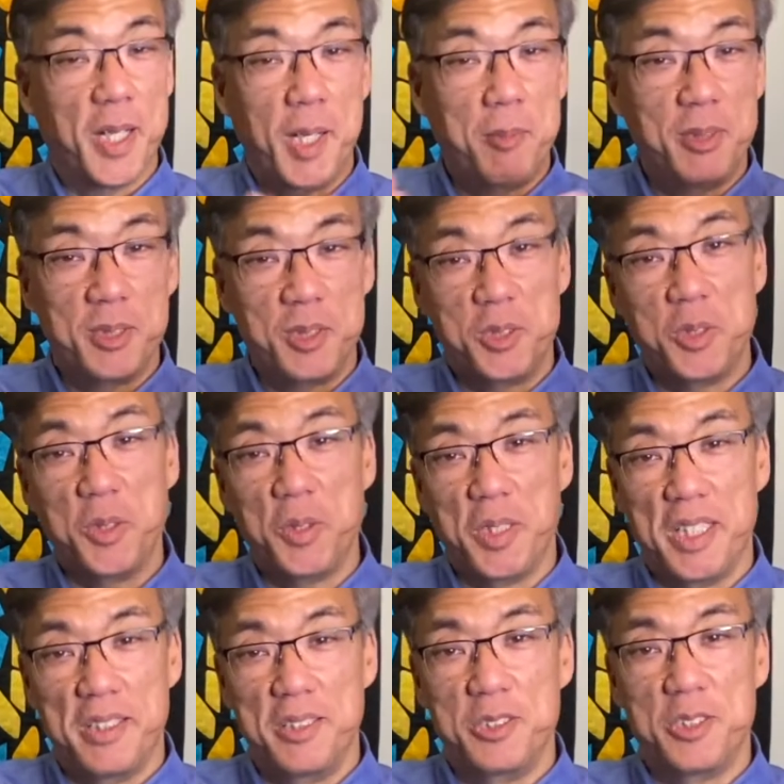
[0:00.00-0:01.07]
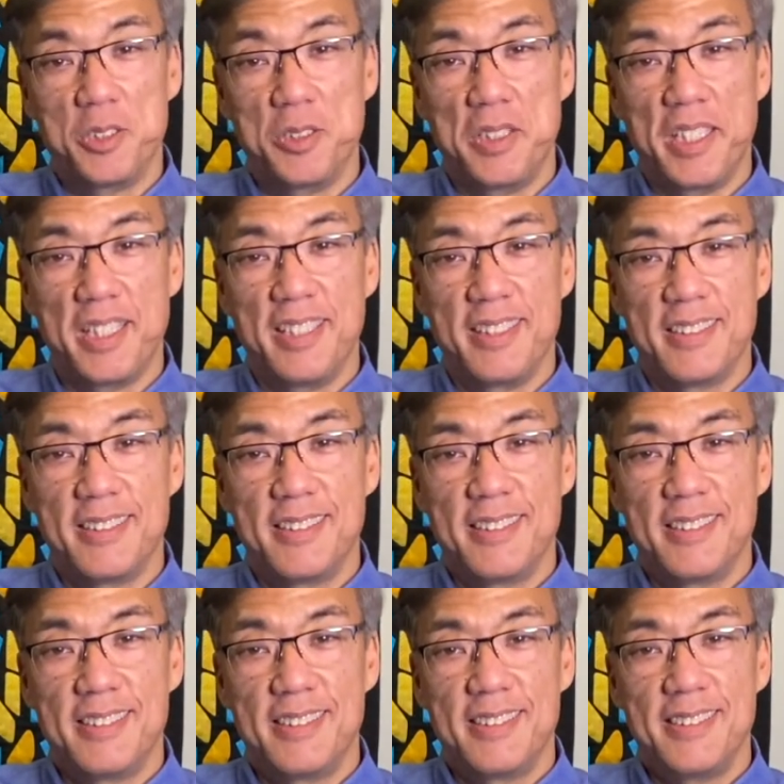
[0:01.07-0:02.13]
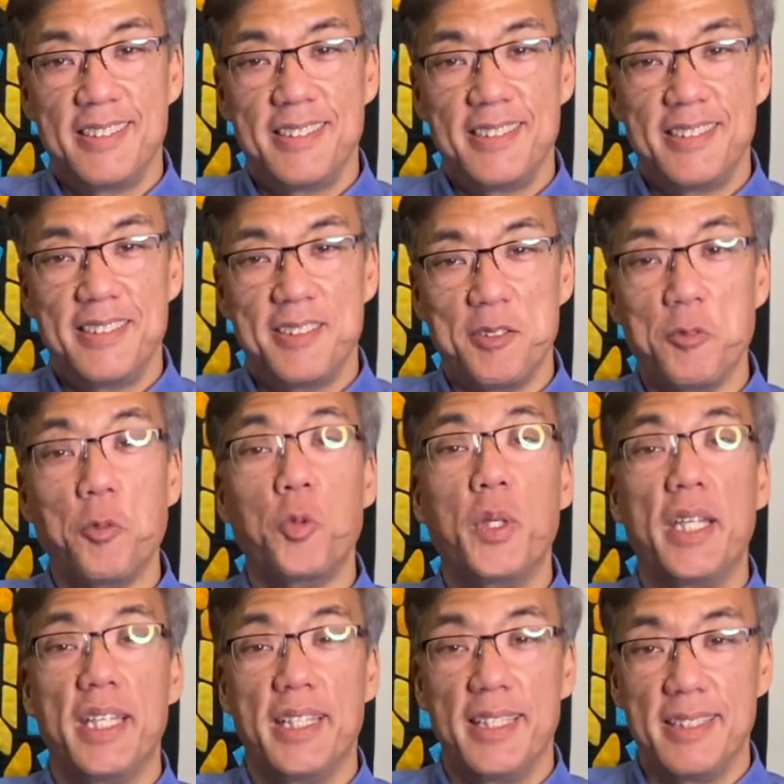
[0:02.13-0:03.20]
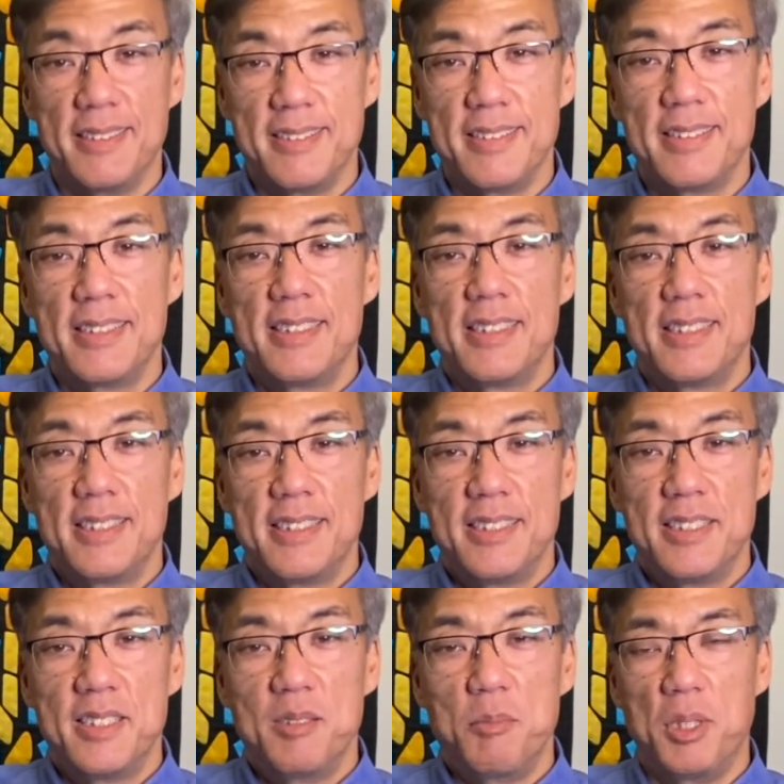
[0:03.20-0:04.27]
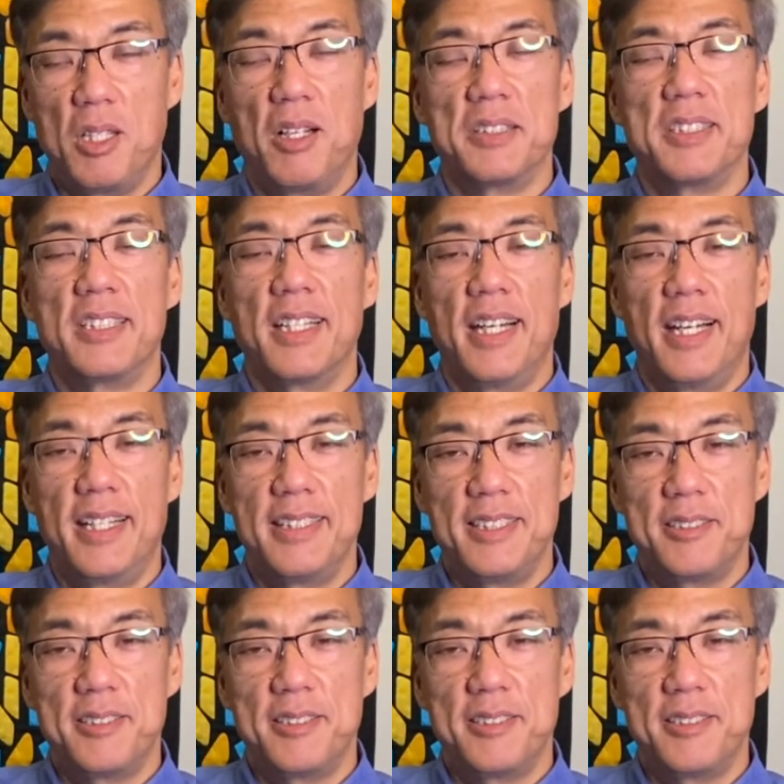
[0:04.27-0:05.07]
much joy on the journey, we belong to God.